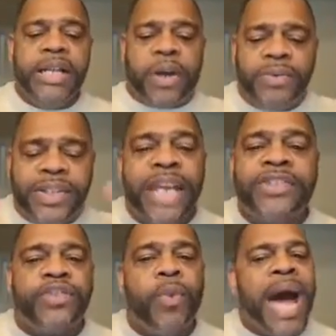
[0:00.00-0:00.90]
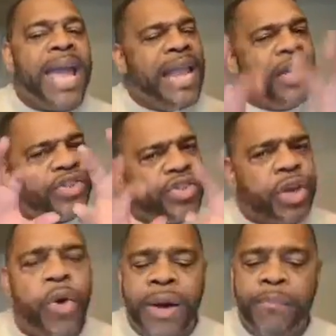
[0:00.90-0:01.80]
So this is why it is
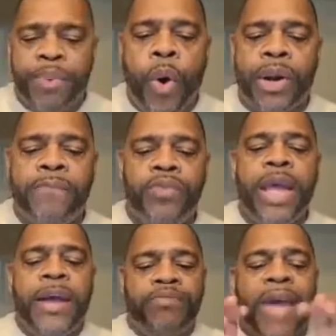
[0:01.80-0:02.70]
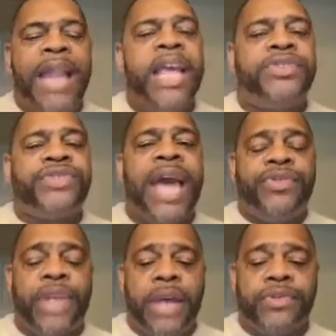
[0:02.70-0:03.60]
so important that he
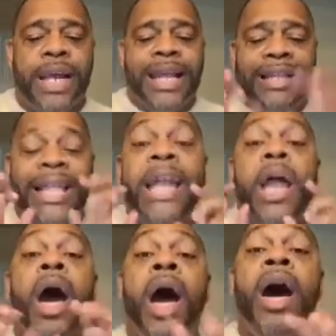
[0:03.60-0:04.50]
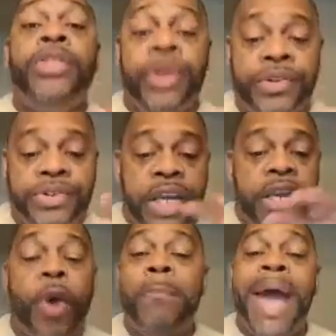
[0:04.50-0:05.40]
said this. Let others see
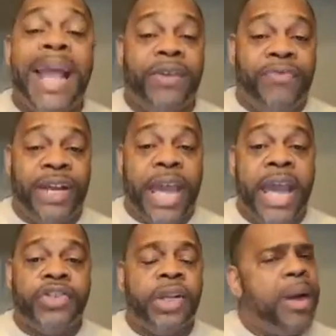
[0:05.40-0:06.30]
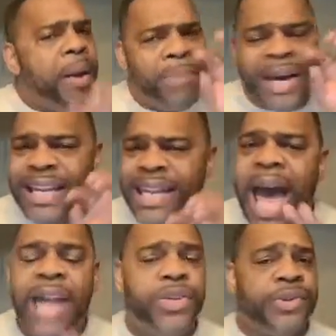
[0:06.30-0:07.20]
your magnification, but
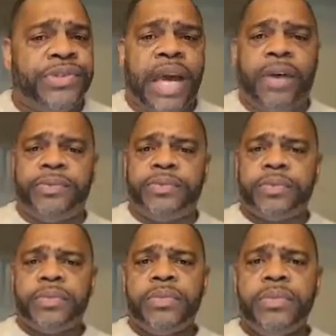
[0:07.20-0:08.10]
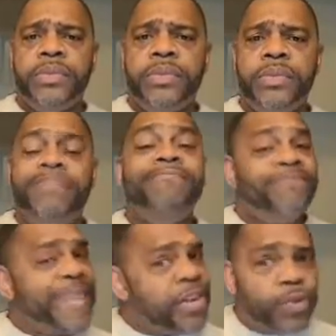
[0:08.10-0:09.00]
not yourself.
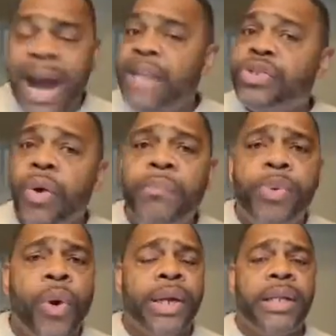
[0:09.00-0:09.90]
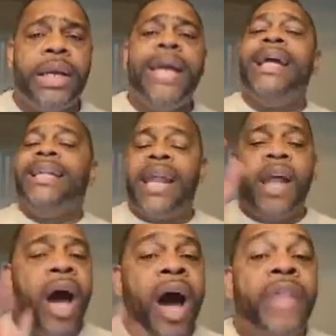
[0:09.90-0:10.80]
That's why it's so important.
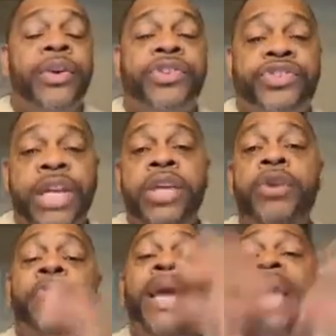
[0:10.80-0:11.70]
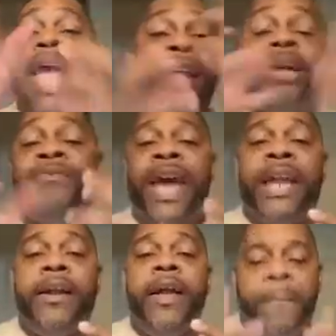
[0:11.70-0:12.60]
Let others see you being
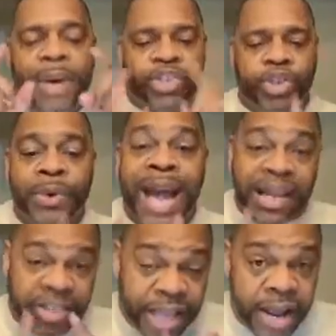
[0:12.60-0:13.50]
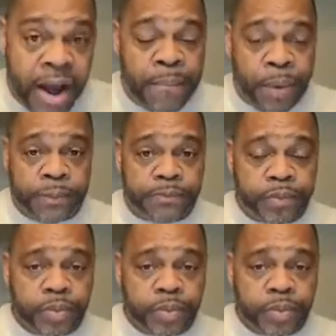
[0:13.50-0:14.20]
elevated, but you got to stay humble.